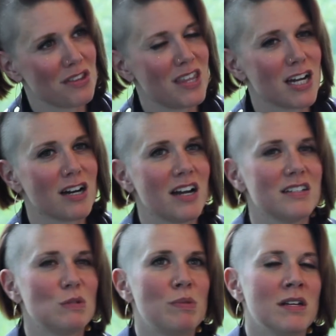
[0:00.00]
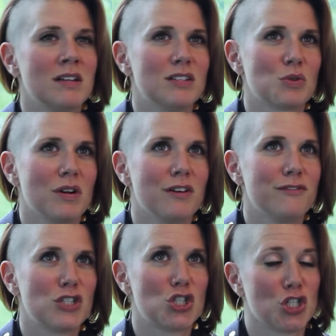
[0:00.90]
There has been a sort of
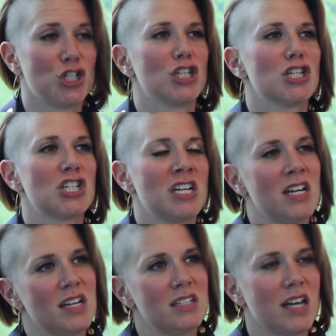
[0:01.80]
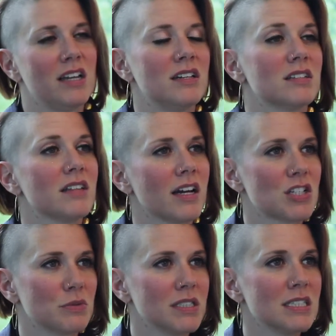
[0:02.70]
surge in
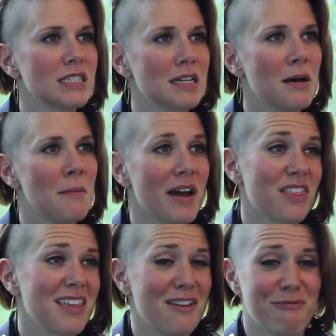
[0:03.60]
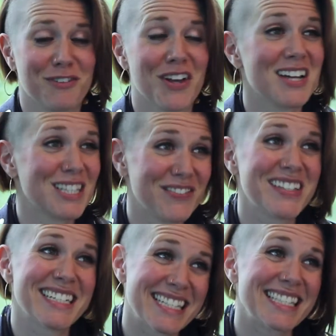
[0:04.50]
anti-intellectualism. I think
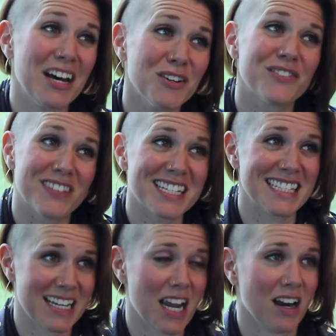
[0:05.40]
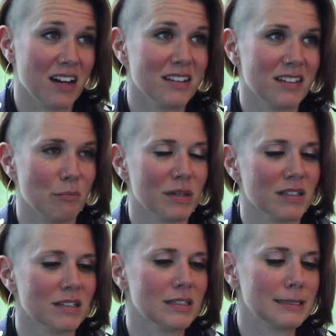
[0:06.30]
philosophy itself is inherently
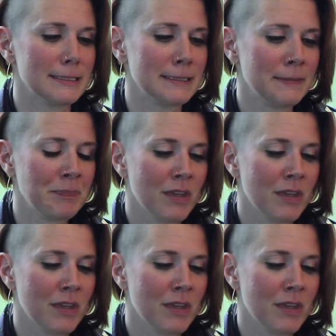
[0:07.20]
political.